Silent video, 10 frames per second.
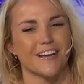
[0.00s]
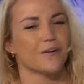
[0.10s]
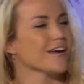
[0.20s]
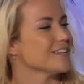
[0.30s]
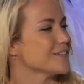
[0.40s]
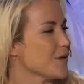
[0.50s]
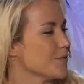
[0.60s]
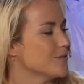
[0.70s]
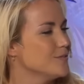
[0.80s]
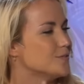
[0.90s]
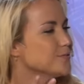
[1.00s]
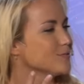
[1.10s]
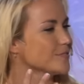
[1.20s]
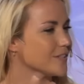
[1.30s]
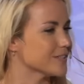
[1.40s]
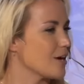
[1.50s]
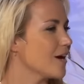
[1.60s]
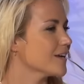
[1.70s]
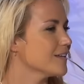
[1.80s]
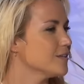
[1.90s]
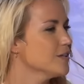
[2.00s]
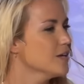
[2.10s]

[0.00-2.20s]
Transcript: okay, so you start talking. Yeah, I